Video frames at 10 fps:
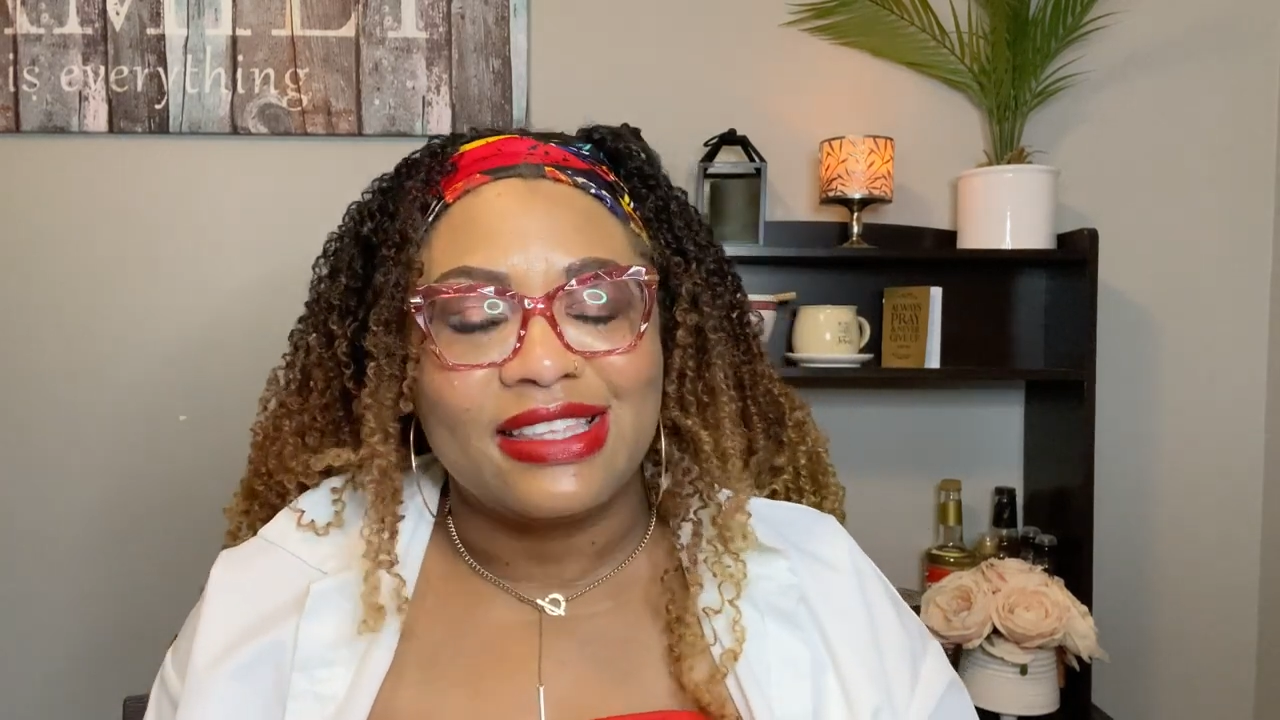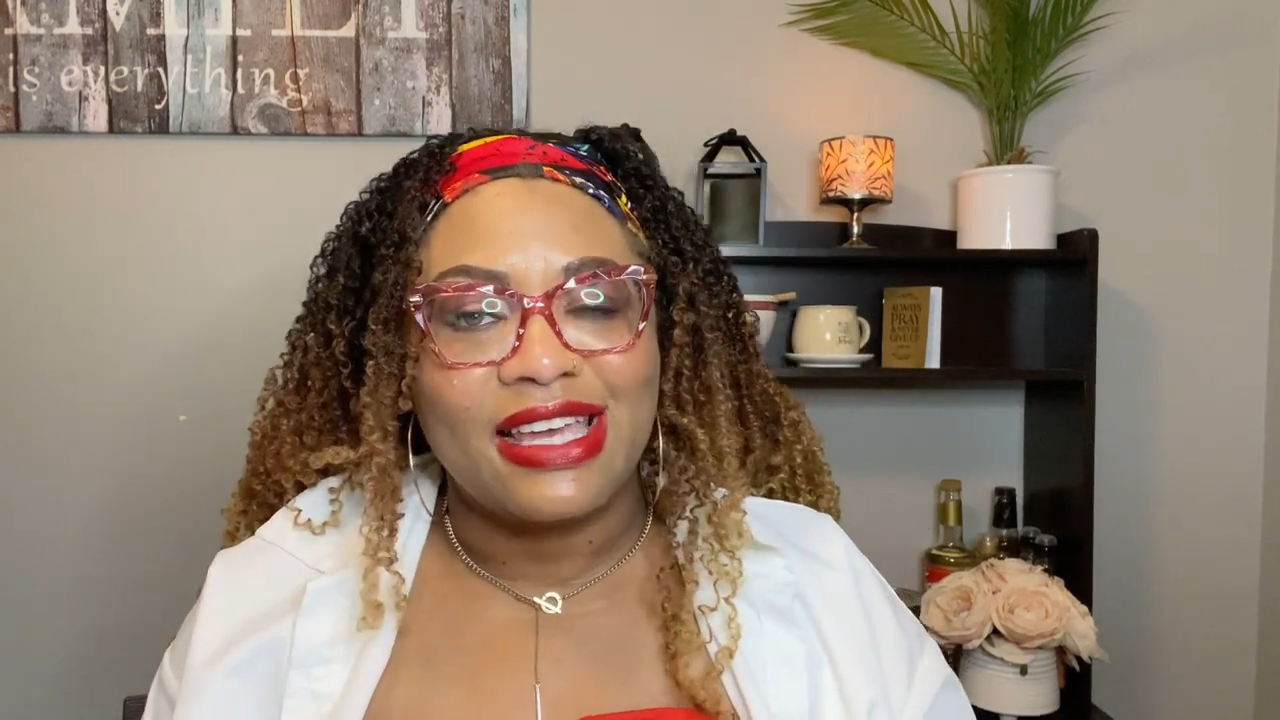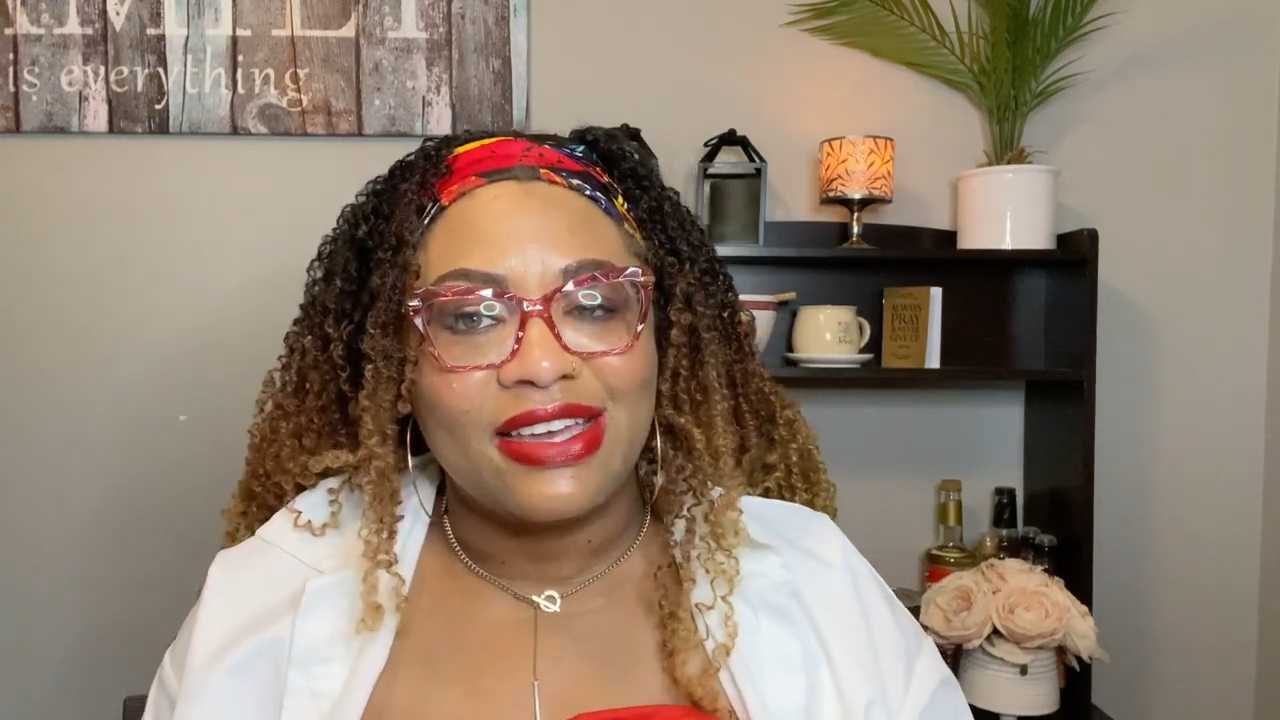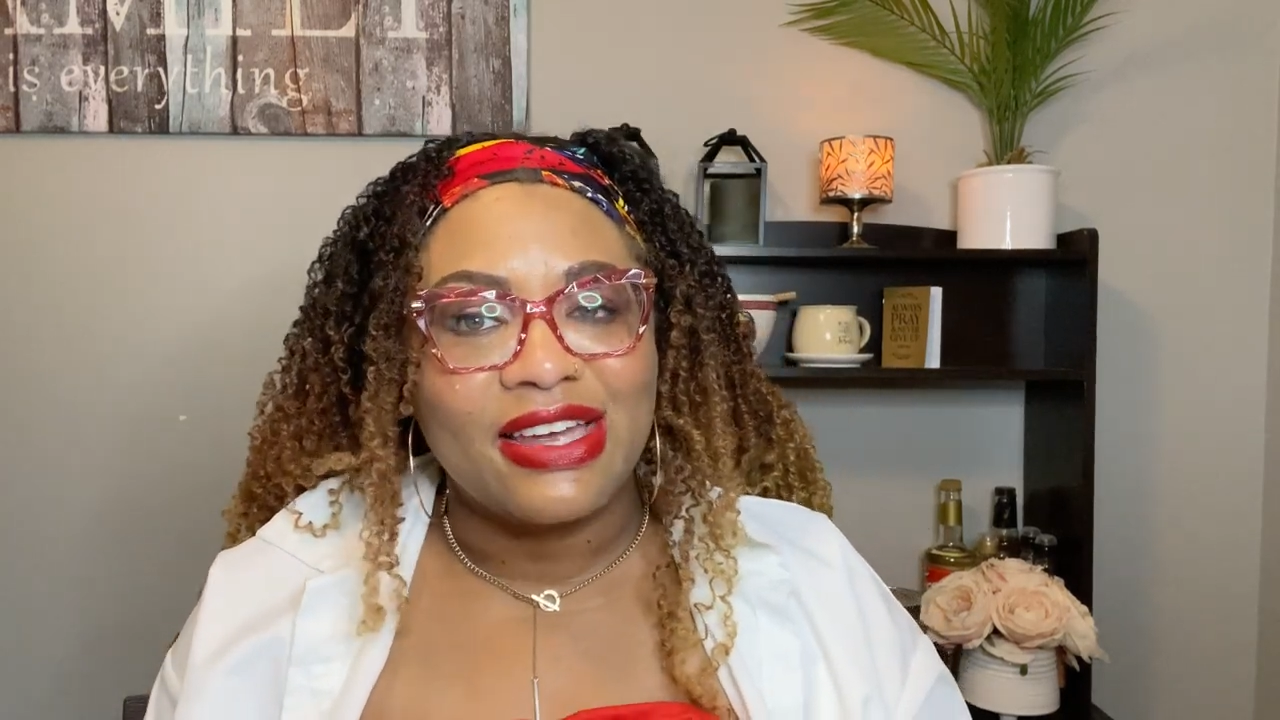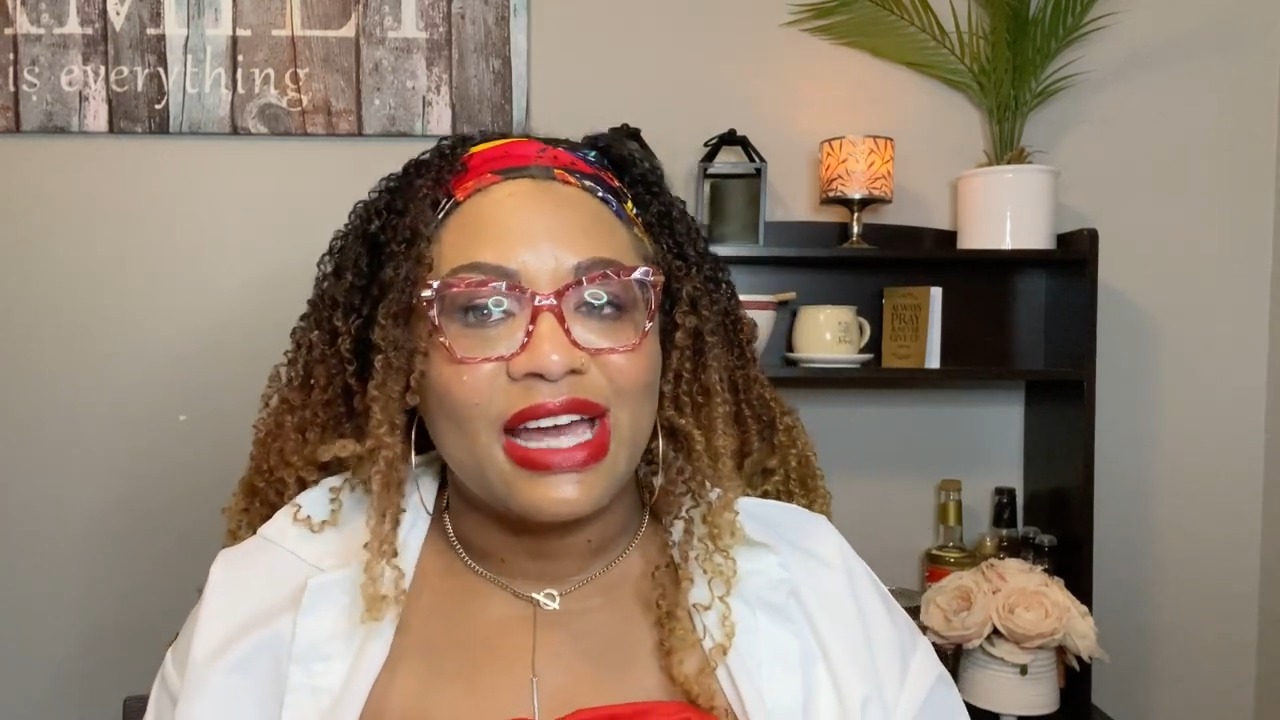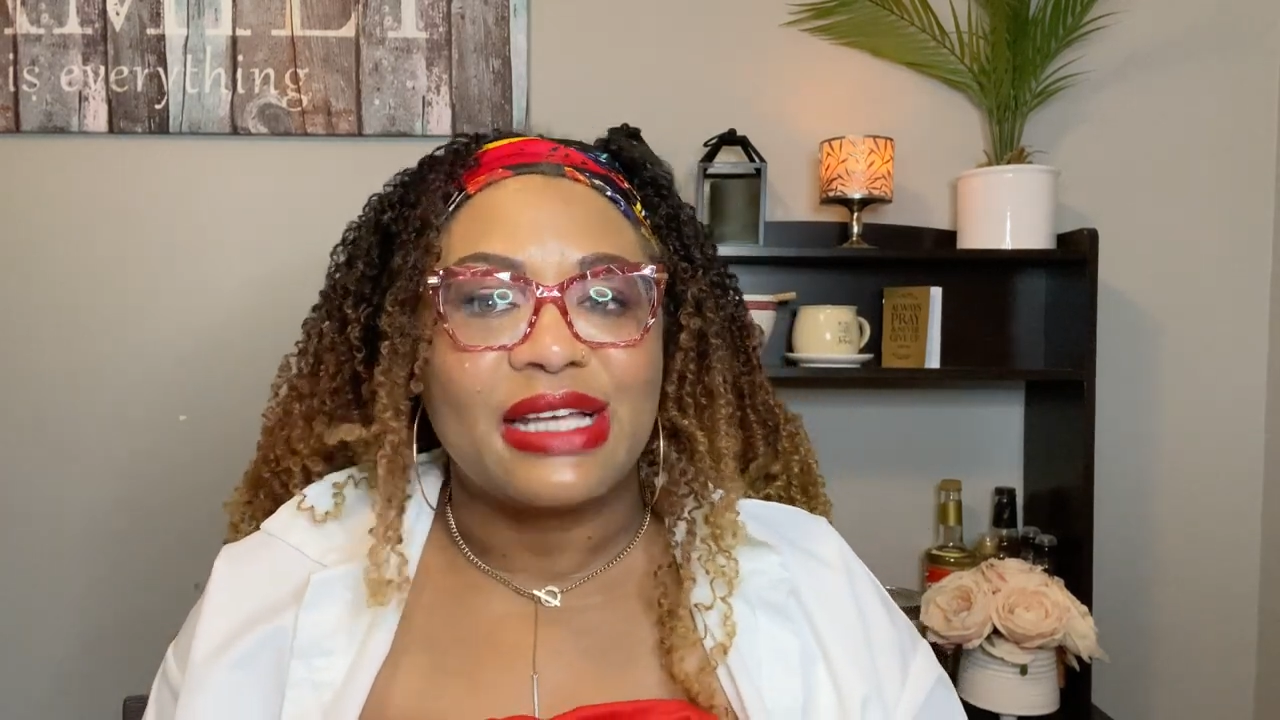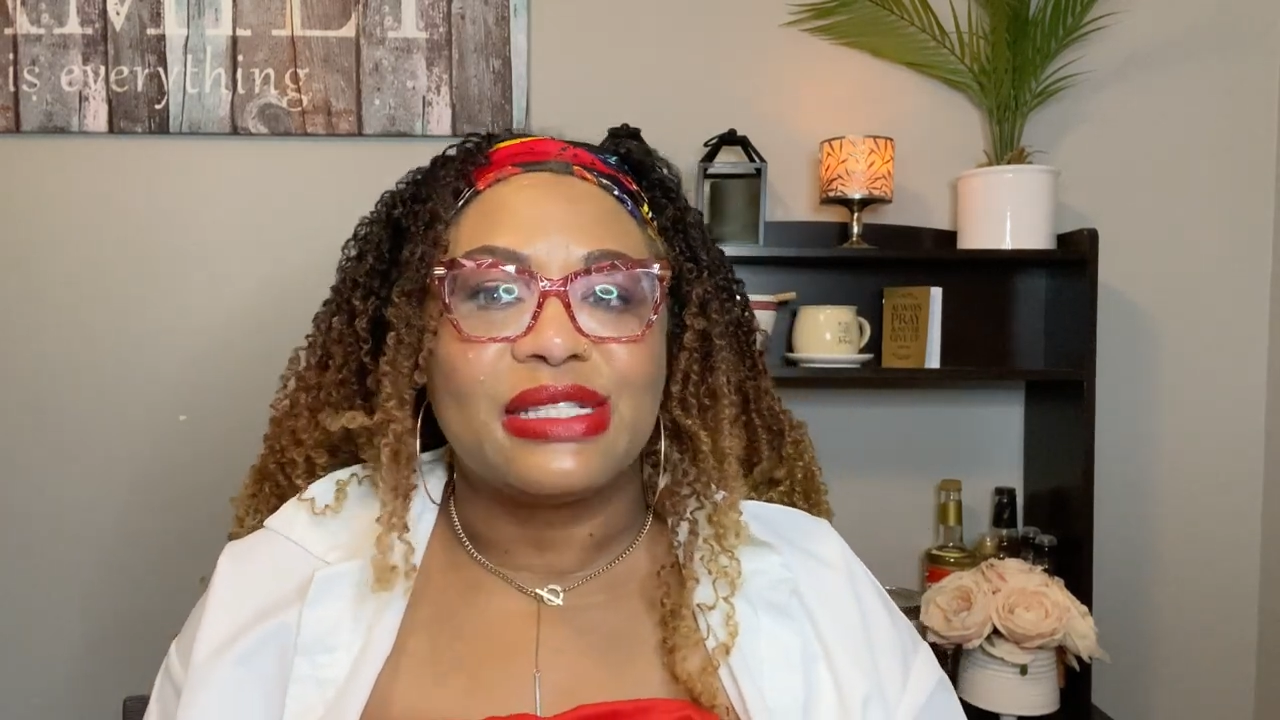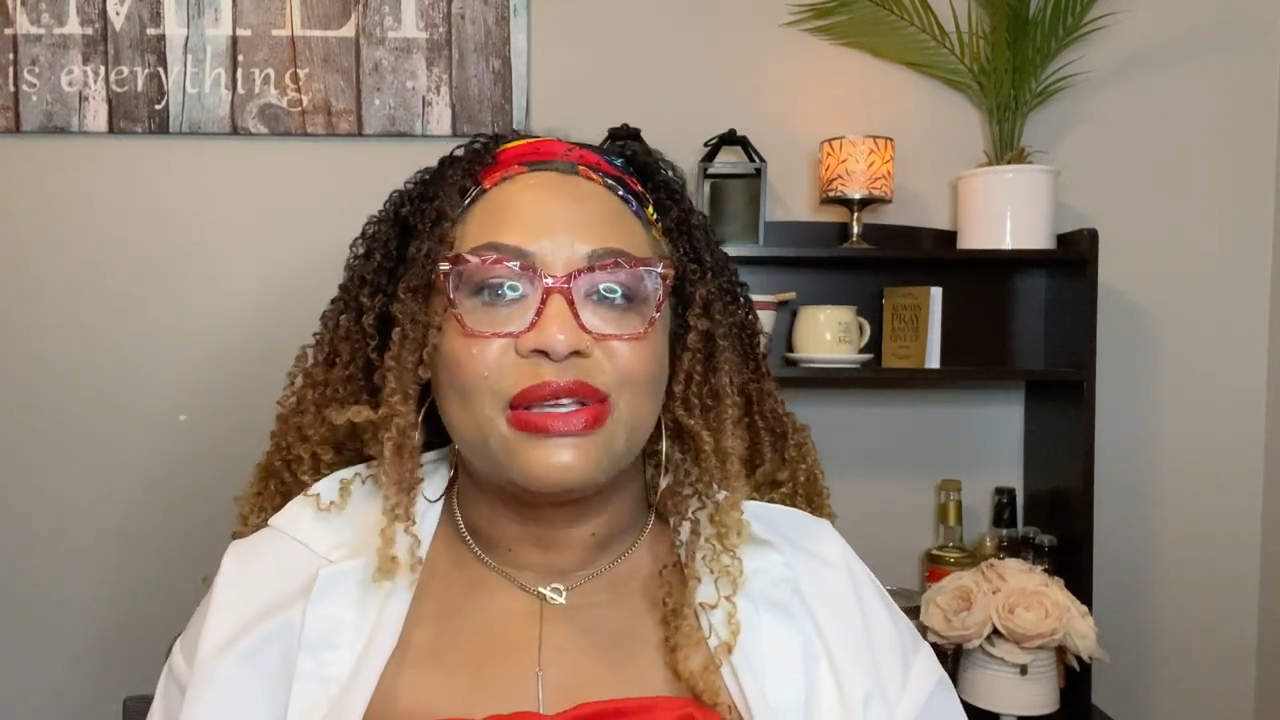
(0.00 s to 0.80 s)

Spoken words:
thank you guys